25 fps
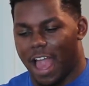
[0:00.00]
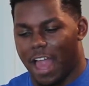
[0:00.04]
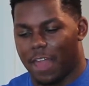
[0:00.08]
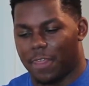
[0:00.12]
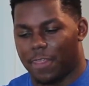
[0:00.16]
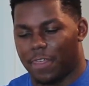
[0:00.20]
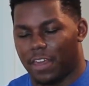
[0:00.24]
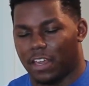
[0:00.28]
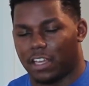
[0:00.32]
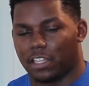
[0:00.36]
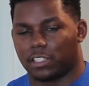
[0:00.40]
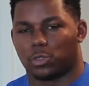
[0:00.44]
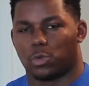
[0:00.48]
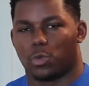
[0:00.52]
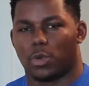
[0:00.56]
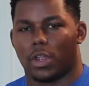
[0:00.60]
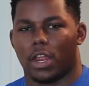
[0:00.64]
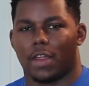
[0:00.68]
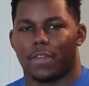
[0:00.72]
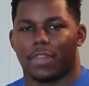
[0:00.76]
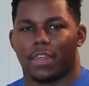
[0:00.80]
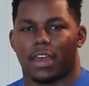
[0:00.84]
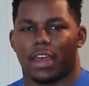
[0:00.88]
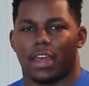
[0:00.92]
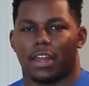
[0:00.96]
think it's
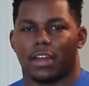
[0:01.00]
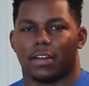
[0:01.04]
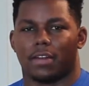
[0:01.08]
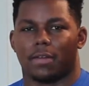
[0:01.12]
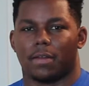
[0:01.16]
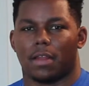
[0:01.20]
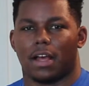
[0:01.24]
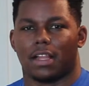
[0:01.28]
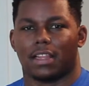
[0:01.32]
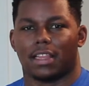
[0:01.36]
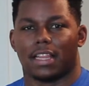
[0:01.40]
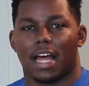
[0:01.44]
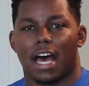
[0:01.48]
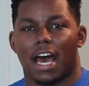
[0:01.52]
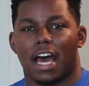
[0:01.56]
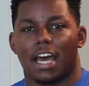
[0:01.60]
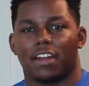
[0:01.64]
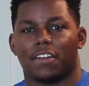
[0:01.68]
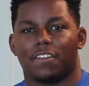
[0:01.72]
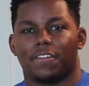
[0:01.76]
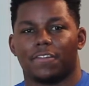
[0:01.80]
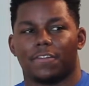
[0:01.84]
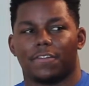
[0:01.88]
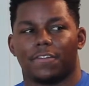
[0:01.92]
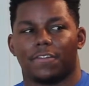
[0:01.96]
weird that a lot
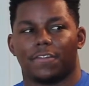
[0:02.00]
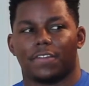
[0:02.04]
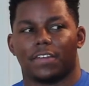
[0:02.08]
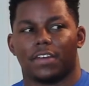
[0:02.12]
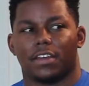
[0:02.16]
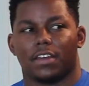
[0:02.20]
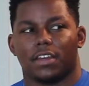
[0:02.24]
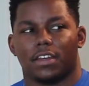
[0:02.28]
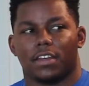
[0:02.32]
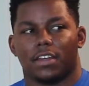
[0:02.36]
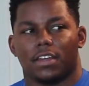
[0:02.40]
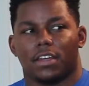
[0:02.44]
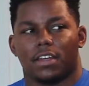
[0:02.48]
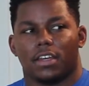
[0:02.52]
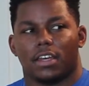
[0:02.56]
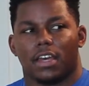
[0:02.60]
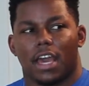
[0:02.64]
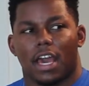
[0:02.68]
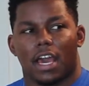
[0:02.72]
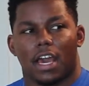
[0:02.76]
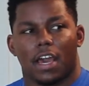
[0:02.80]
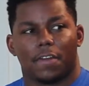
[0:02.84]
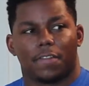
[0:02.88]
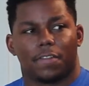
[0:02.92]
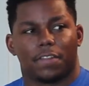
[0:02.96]
of
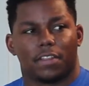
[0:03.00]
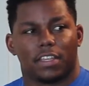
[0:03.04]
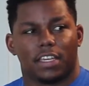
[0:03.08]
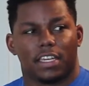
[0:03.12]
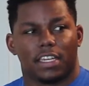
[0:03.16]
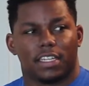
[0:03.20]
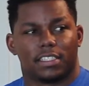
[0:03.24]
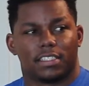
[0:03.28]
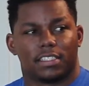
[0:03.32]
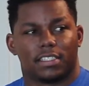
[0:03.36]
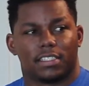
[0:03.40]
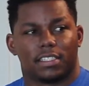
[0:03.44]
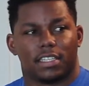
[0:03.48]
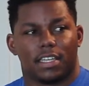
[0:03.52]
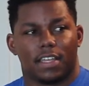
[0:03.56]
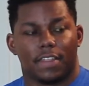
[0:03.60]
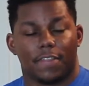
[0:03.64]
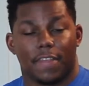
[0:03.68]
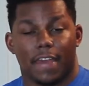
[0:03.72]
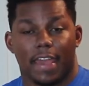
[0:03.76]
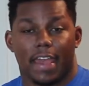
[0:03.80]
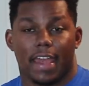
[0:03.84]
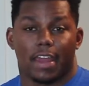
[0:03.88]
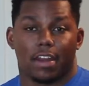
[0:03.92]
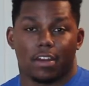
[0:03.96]
athletes
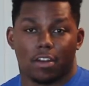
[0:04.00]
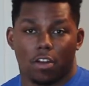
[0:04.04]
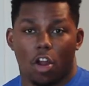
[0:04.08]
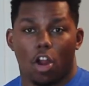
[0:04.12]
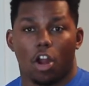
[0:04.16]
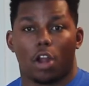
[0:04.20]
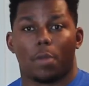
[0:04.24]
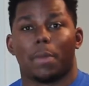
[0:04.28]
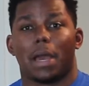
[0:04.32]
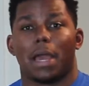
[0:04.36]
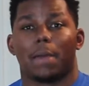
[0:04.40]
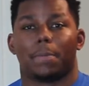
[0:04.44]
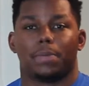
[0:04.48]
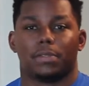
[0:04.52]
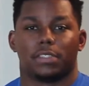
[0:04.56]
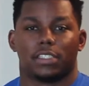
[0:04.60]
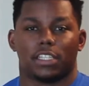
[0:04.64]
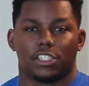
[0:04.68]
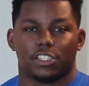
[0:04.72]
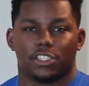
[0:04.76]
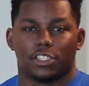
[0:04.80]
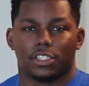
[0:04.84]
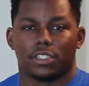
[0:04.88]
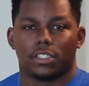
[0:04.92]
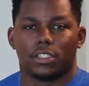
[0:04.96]
that are in my
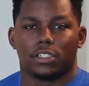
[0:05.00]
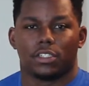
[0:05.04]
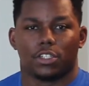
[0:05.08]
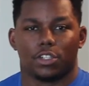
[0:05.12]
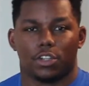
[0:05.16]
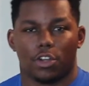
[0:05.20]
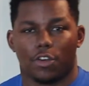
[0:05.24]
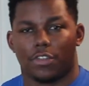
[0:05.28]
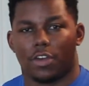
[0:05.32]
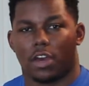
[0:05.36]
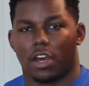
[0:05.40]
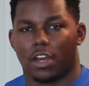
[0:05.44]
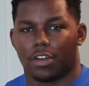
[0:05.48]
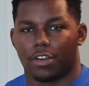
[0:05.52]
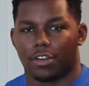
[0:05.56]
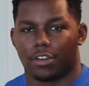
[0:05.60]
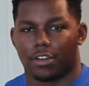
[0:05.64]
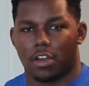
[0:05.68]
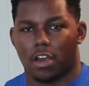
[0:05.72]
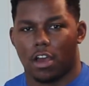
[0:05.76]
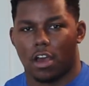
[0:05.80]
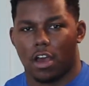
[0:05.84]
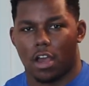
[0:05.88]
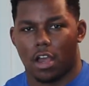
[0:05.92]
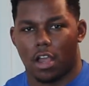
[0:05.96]
position, you know, the
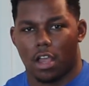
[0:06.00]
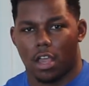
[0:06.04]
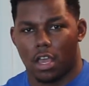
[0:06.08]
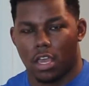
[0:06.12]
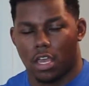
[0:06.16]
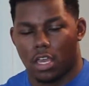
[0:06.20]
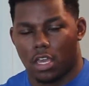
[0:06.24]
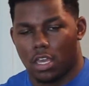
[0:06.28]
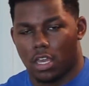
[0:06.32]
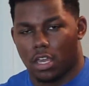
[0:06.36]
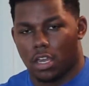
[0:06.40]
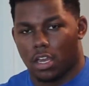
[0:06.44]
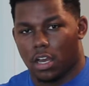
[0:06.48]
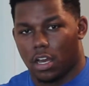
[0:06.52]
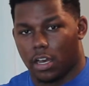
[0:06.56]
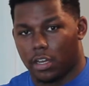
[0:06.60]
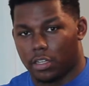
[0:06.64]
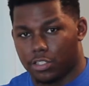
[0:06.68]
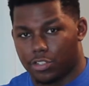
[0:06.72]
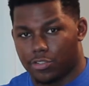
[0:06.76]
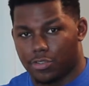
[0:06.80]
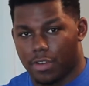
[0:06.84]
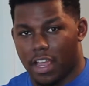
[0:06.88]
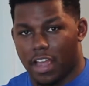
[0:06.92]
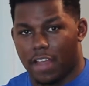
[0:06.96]
underdog,
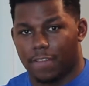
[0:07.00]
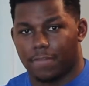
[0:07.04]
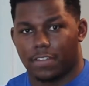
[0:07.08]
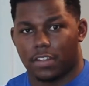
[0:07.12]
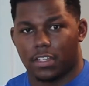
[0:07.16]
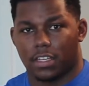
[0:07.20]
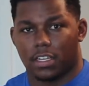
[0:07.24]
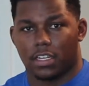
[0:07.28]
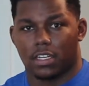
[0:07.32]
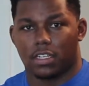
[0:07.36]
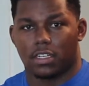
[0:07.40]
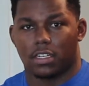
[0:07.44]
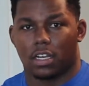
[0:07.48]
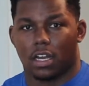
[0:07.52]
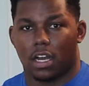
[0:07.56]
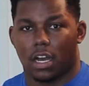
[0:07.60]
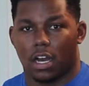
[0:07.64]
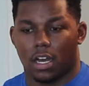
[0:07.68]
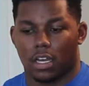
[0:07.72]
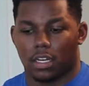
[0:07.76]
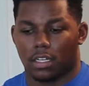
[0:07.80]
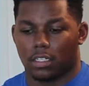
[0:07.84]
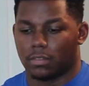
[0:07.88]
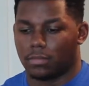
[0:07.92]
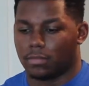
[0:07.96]
undrafted,
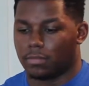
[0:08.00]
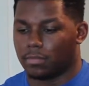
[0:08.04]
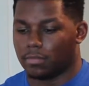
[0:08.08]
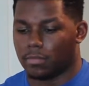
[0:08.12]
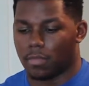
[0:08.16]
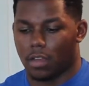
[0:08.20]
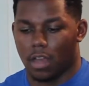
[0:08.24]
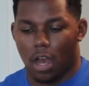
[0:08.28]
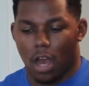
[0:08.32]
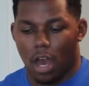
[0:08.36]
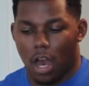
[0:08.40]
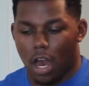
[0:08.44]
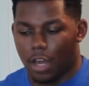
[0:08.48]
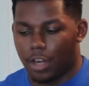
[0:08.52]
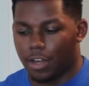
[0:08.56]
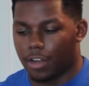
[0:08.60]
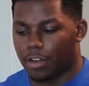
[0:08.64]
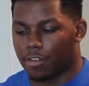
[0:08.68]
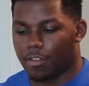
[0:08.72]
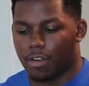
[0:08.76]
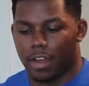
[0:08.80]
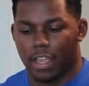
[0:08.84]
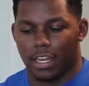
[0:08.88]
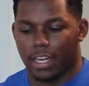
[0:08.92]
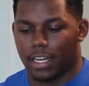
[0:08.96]

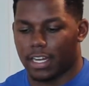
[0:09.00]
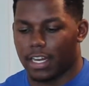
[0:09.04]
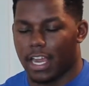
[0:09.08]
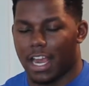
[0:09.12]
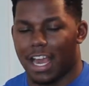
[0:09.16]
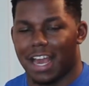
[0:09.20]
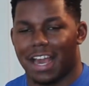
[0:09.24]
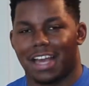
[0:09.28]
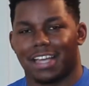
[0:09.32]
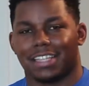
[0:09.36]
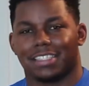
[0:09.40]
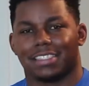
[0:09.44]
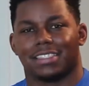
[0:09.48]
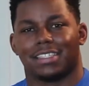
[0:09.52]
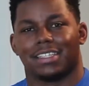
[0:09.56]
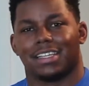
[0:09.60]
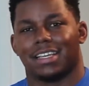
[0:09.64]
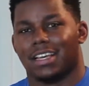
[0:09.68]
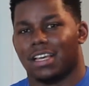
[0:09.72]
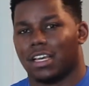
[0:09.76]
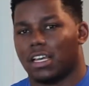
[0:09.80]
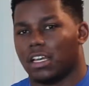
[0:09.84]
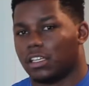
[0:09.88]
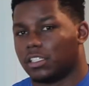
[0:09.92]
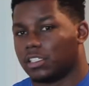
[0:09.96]
underrated guys,
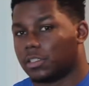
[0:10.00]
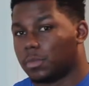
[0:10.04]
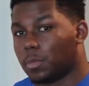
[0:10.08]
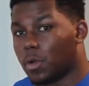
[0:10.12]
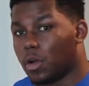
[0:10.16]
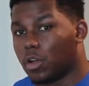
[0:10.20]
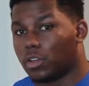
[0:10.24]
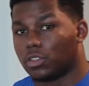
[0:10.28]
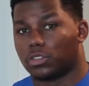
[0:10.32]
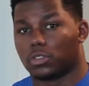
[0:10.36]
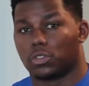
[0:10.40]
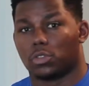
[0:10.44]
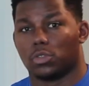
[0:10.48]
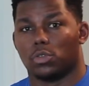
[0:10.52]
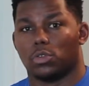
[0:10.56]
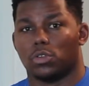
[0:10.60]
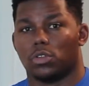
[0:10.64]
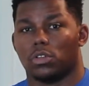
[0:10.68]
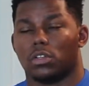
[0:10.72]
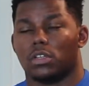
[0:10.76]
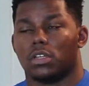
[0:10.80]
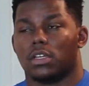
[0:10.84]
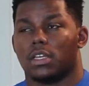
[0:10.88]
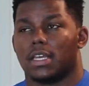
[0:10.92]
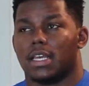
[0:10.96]
small
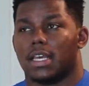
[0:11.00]
school,